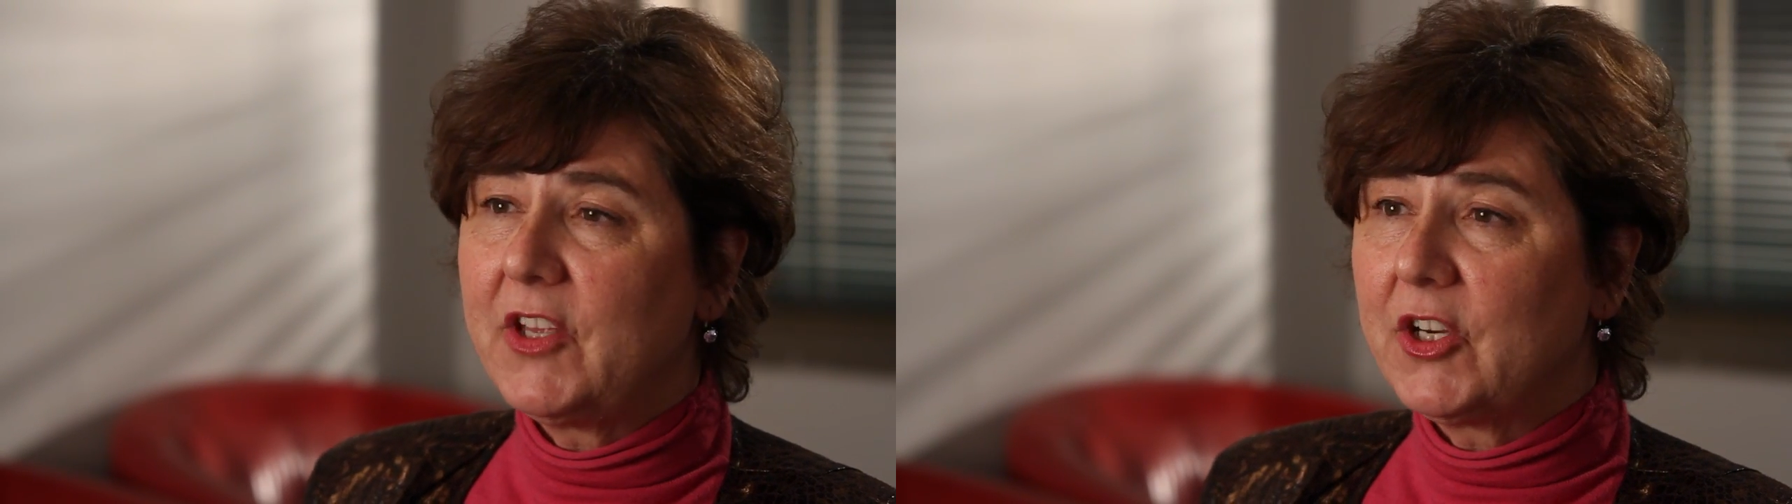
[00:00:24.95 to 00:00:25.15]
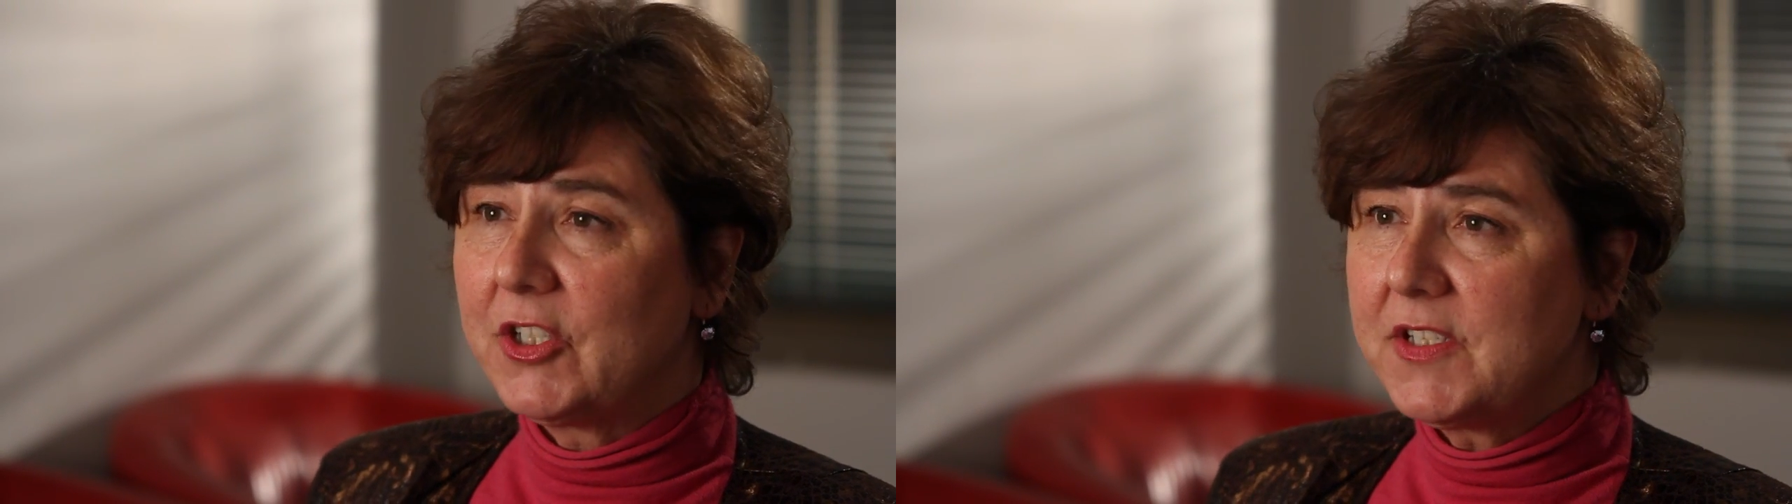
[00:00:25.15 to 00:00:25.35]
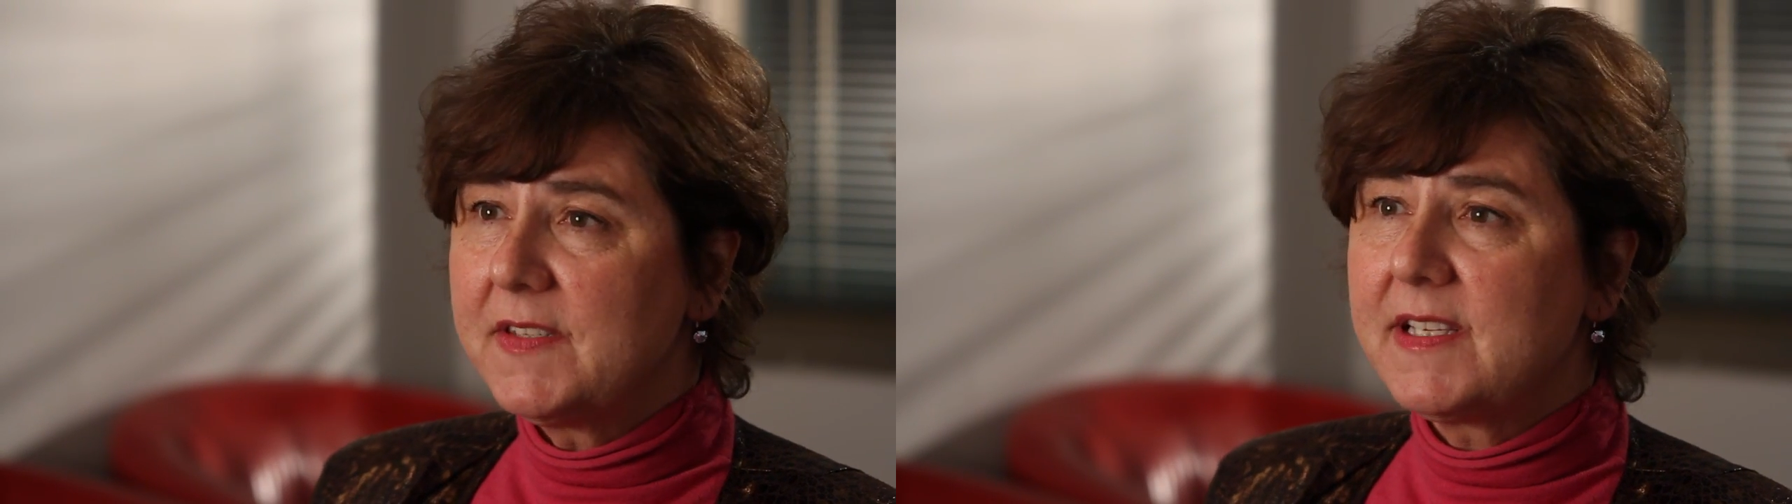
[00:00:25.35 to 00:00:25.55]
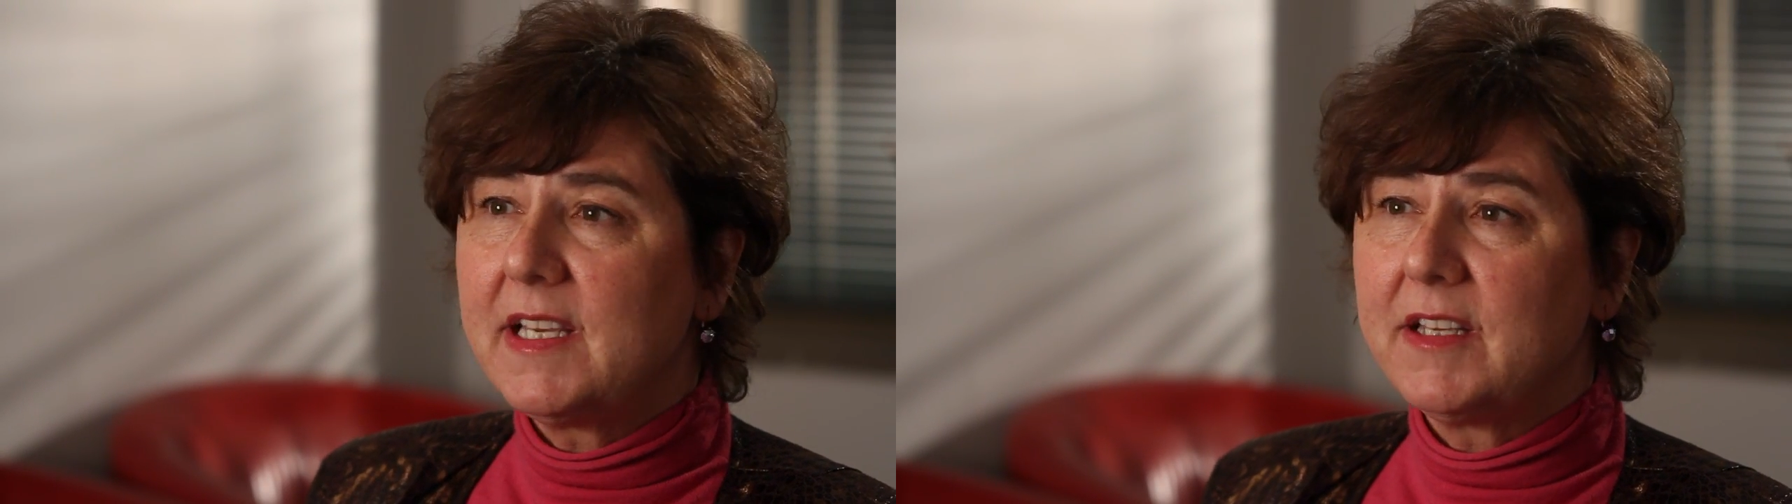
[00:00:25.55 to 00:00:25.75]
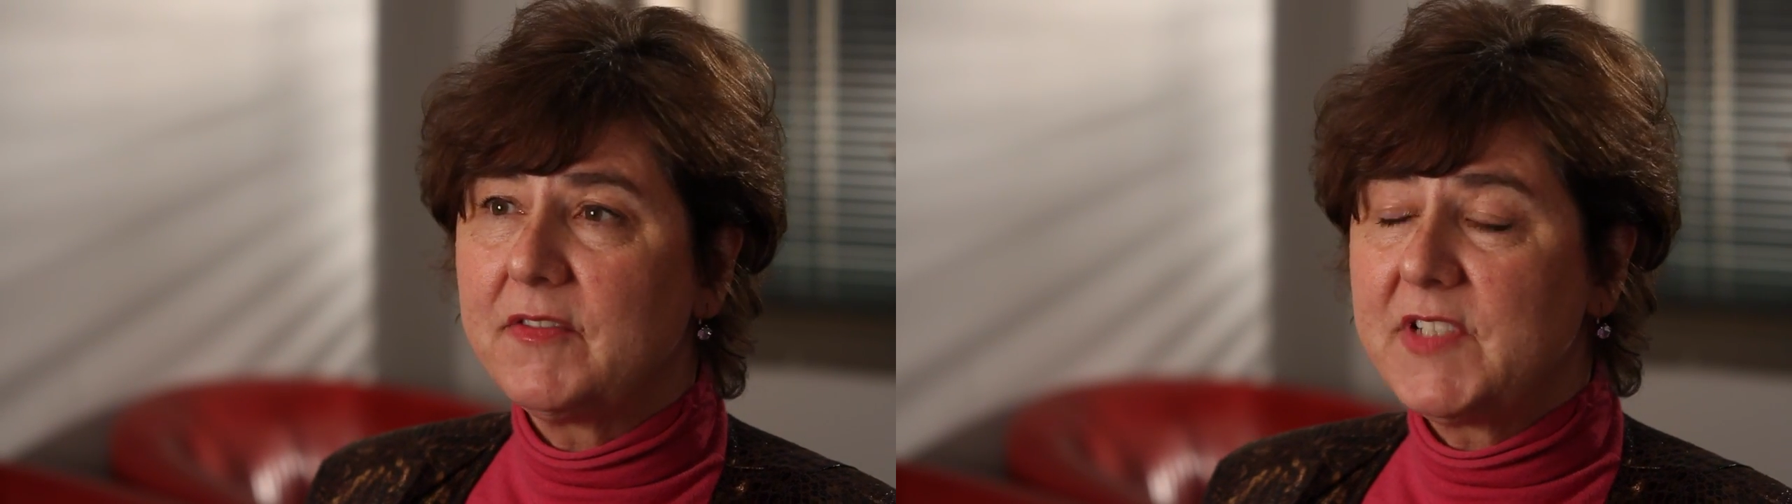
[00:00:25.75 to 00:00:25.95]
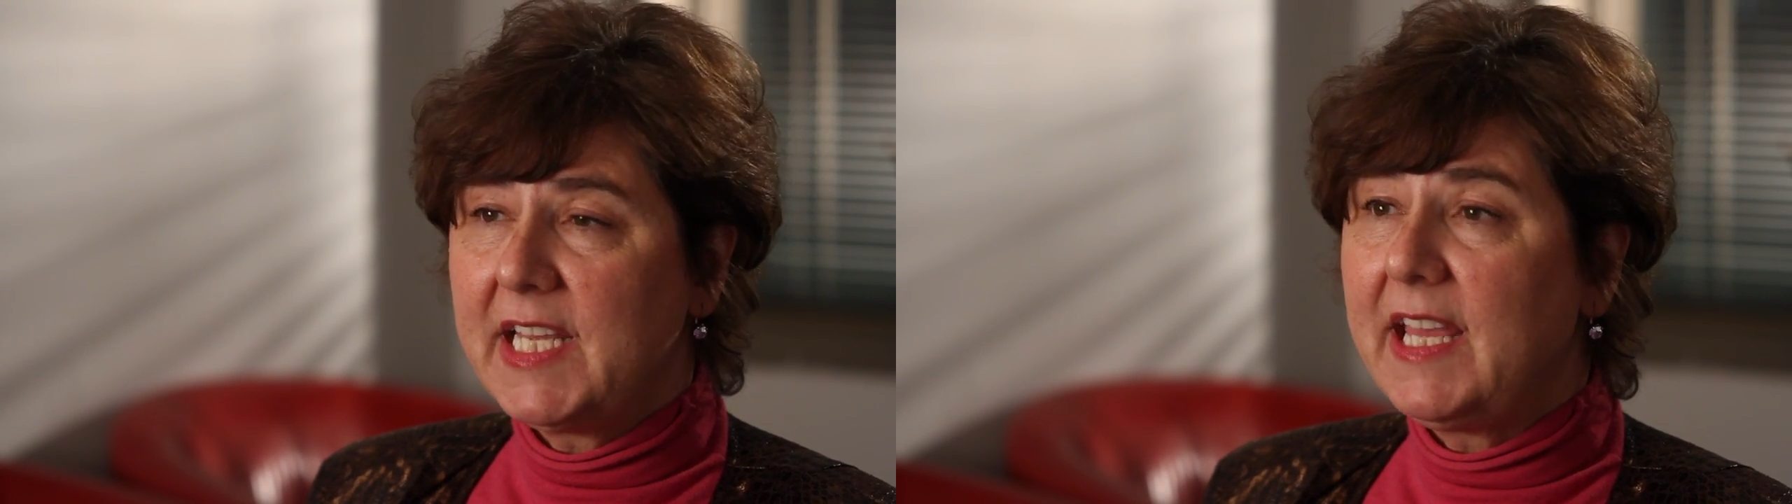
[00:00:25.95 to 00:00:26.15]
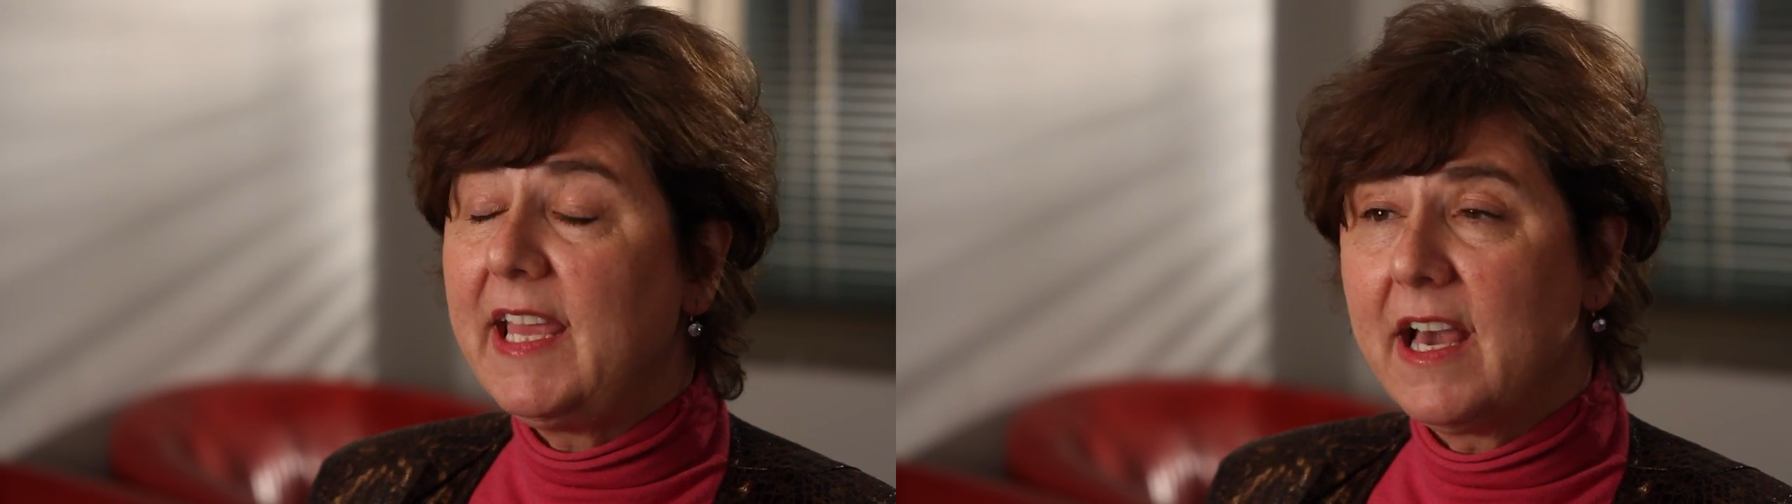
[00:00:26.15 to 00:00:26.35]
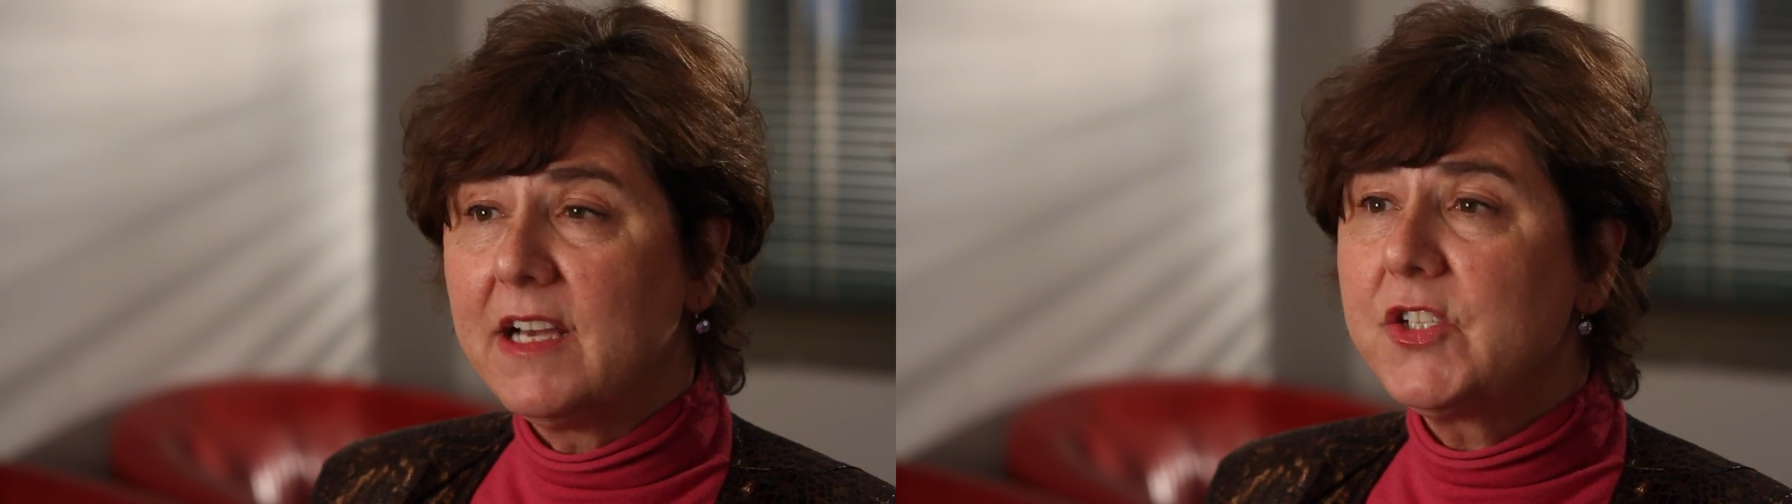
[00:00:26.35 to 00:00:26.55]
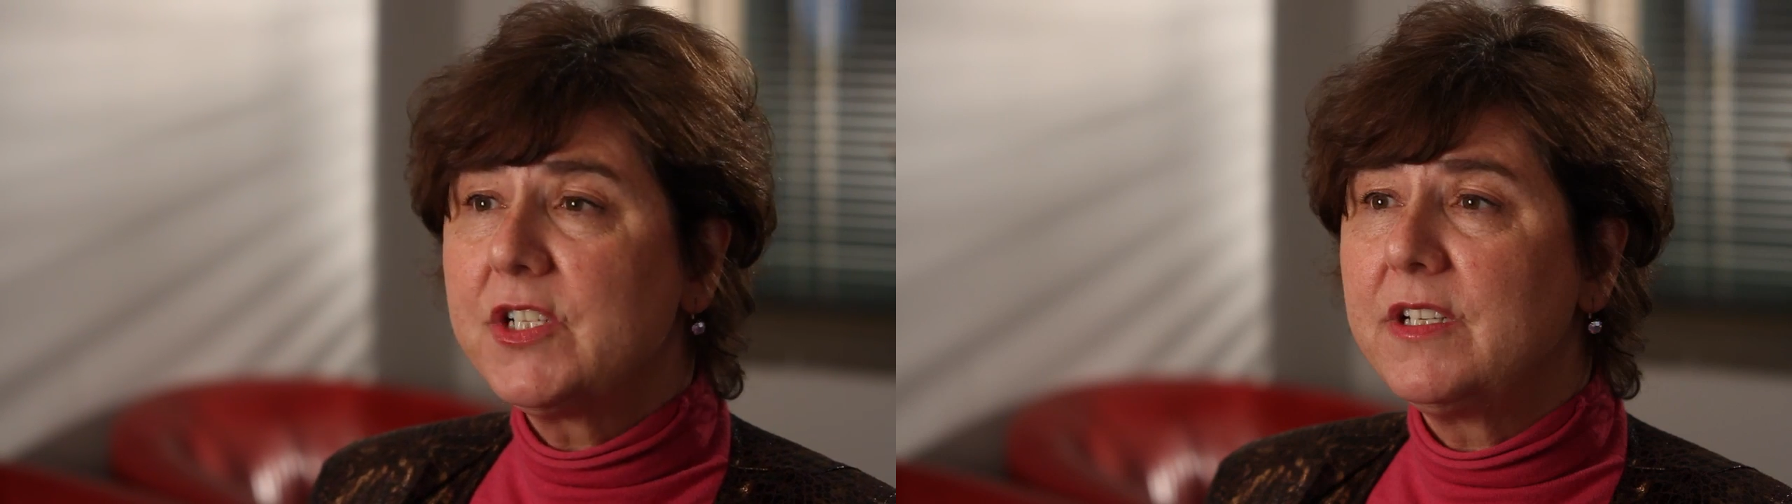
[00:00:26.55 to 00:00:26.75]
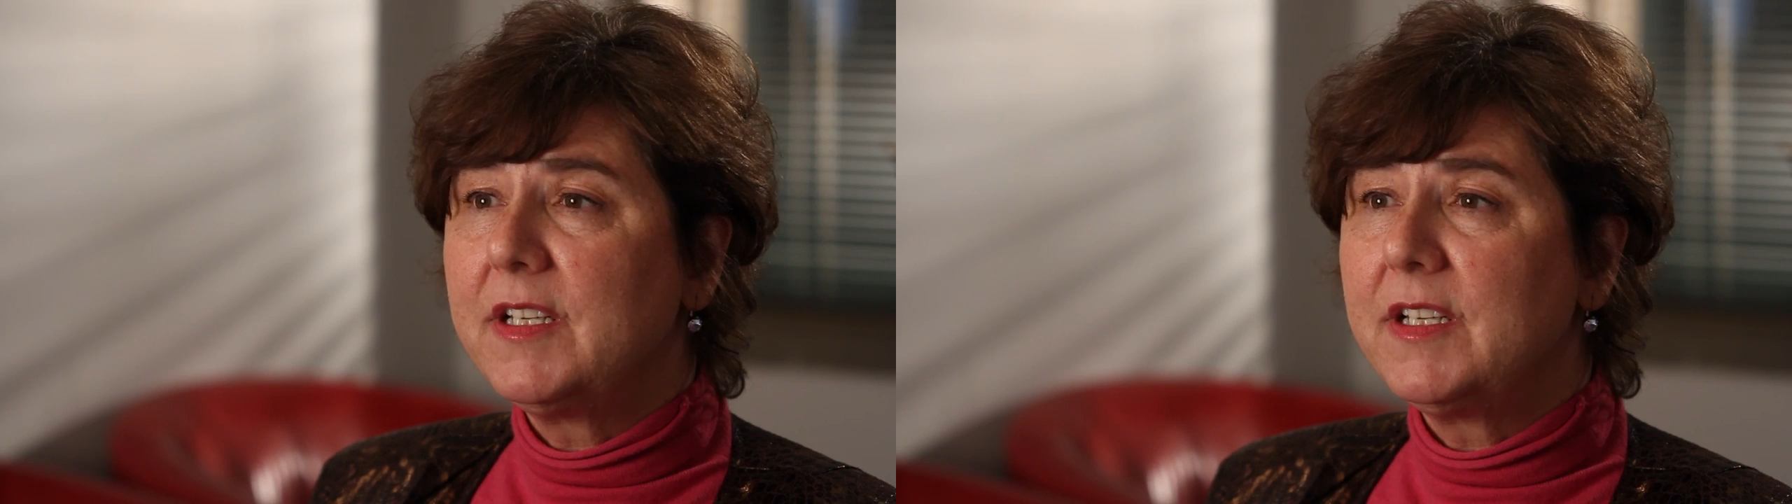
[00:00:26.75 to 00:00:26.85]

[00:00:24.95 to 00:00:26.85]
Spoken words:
the urgency of taking action